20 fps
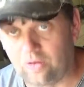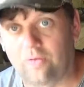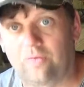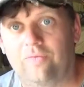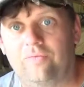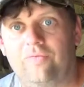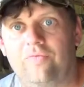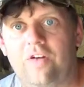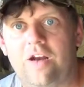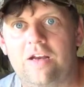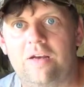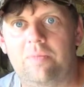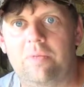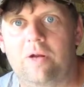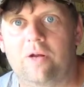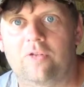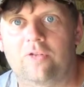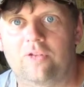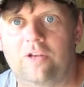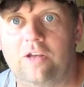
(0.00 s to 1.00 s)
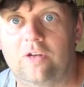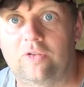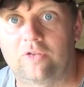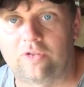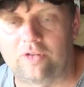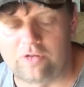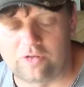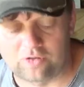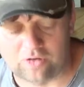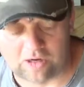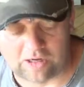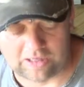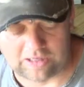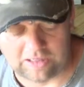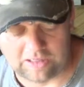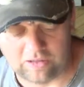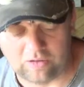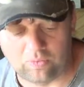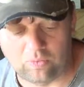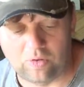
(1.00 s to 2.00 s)
find a pair of scales and try to
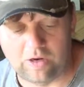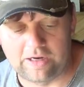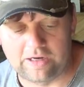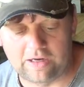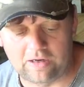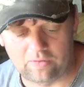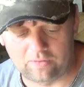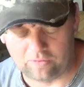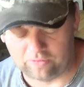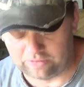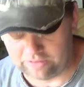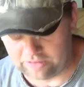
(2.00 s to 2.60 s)
get it weighed. I don't really